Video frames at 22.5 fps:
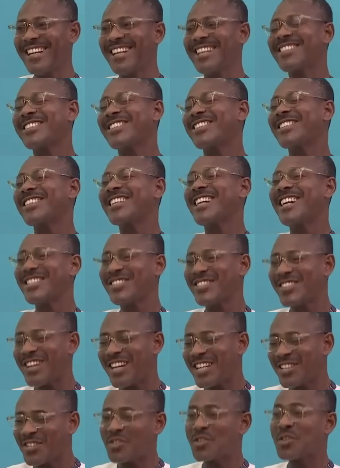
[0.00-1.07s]
So that's
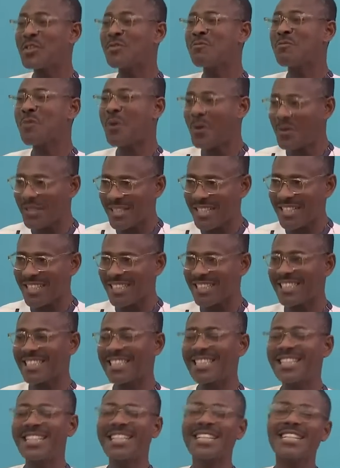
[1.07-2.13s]
why it's so
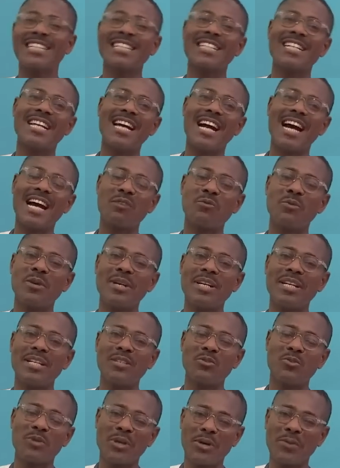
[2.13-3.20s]
important that we
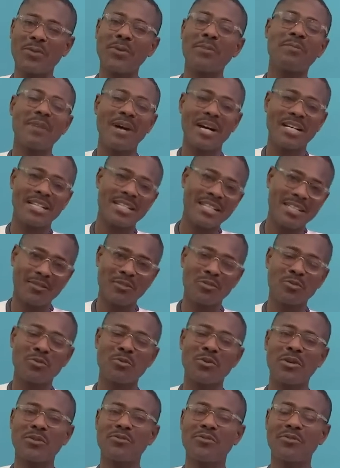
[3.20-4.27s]
need to equip
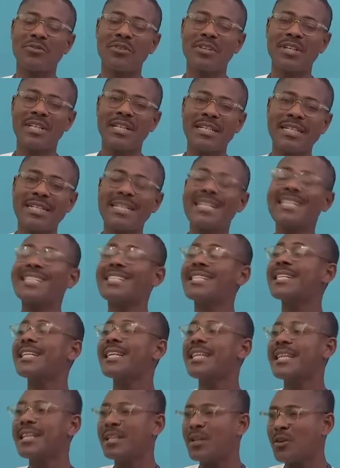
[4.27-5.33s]
ourselves with the
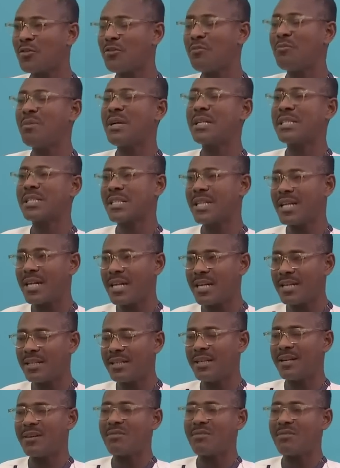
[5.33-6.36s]
skill of mental